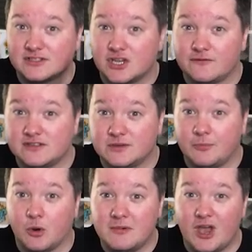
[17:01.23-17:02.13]
So if you
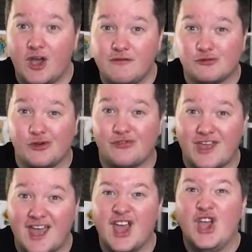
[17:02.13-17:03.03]
support me over on
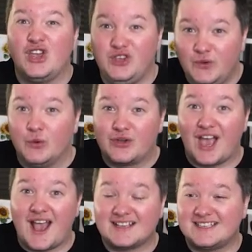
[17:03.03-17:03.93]
there, you'll get
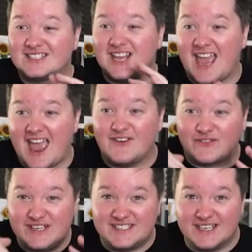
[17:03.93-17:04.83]
access to every
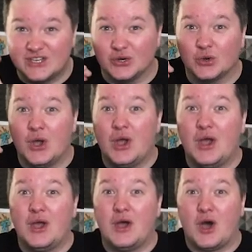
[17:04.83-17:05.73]
single
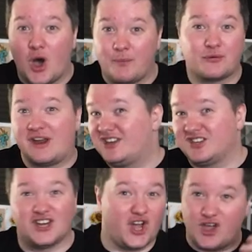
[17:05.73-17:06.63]

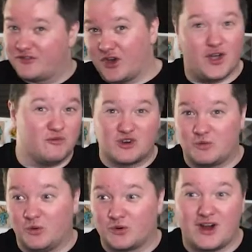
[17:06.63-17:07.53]
operation I've got in World of
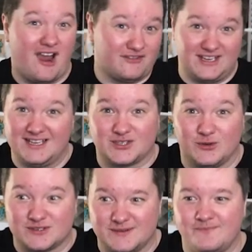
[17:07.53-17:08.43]
Warcraft. It's
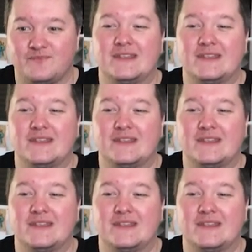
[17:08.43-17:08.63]
awesome.